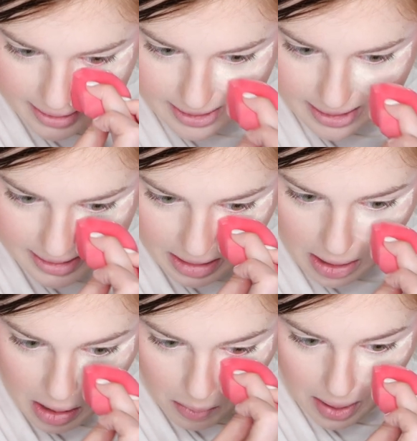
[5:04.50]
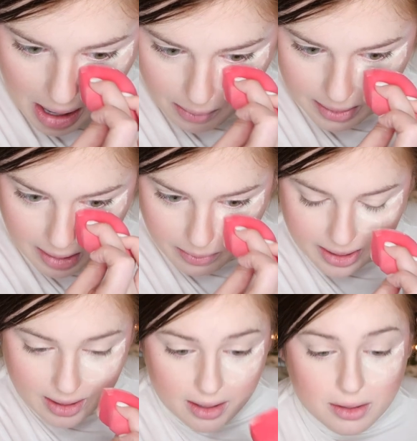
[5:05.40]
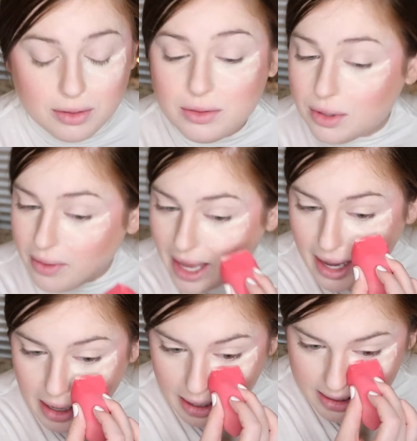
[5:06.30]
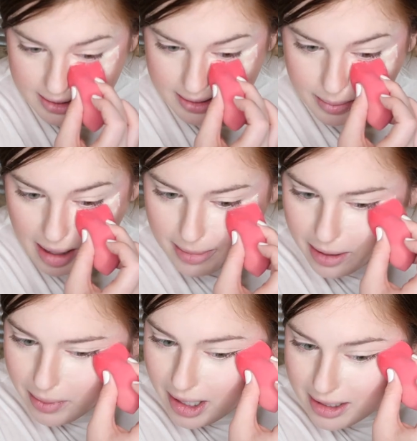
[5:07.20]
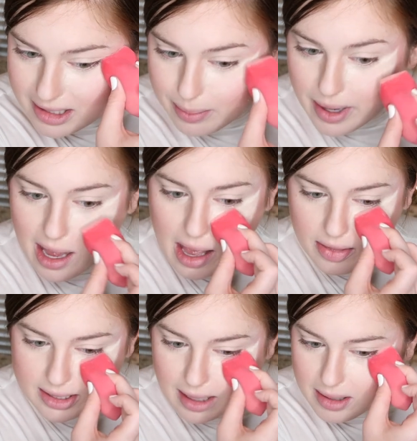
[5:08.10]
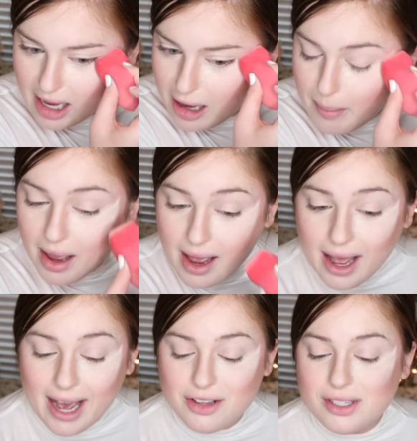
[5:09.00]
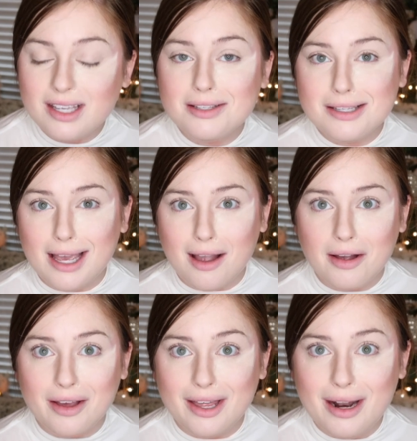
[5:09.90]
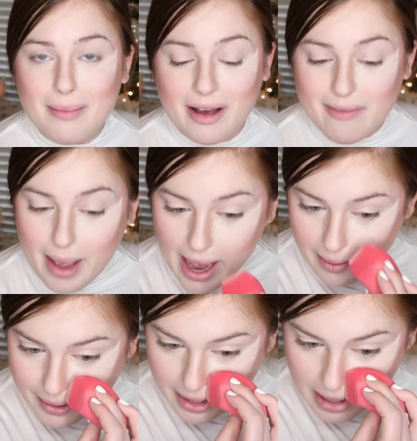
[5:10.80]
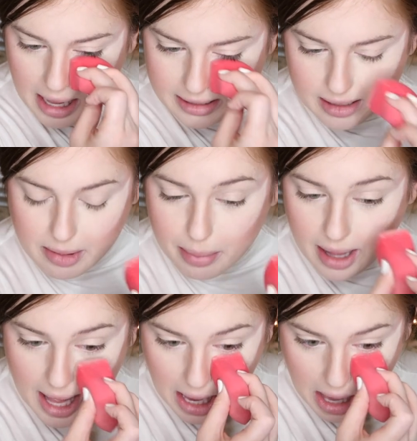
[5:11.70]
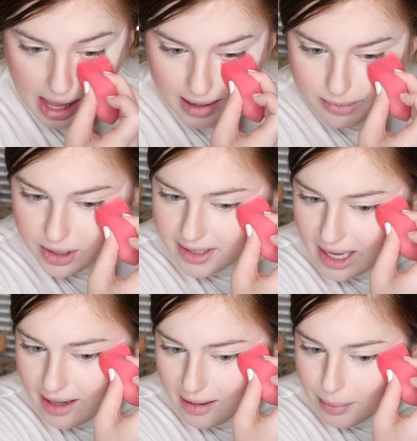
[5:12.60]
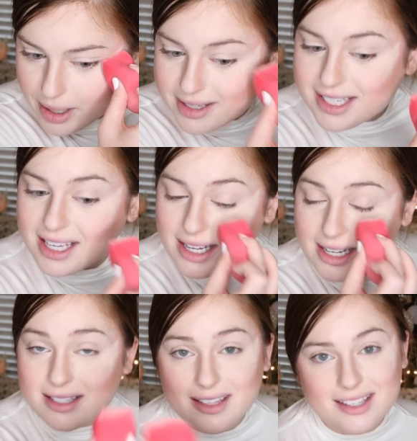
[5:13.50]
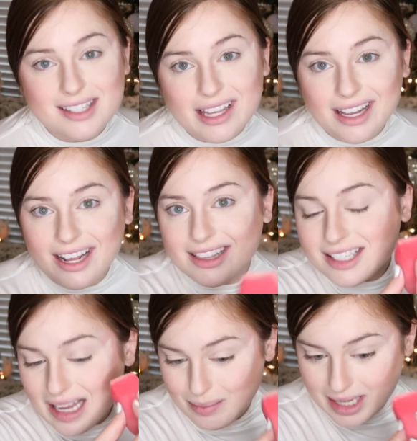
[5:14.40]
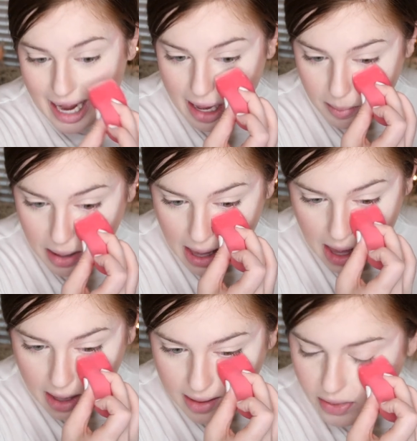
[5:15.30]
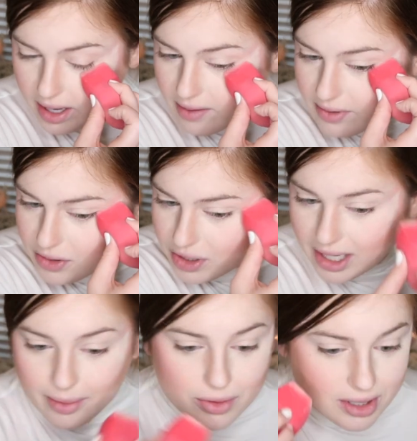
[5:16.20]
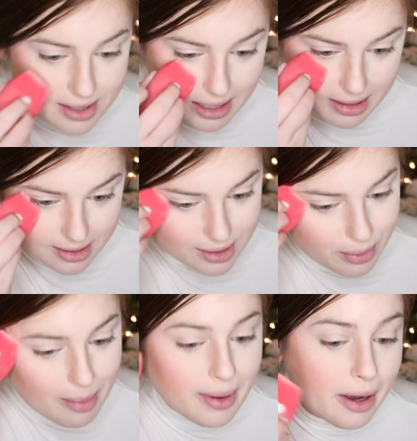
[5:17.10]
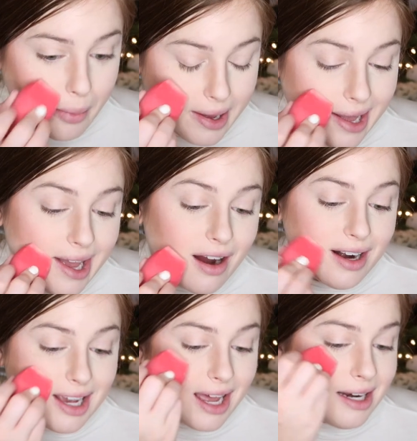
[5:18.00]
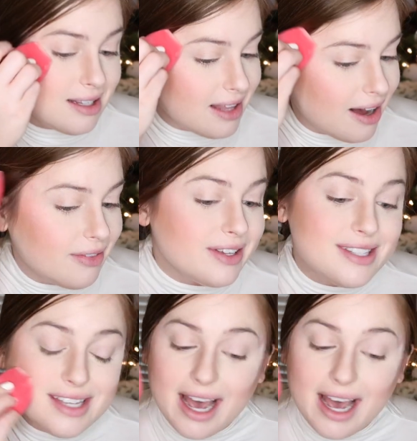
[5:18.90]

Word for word: phases where I really want to do that because maybe it works but at the same time I just like to take a good amount of powder as I'm applying it I'm just kind of like pressing it into the skin at the same time and then eventually I will just like sweep it away I already kind of did that on this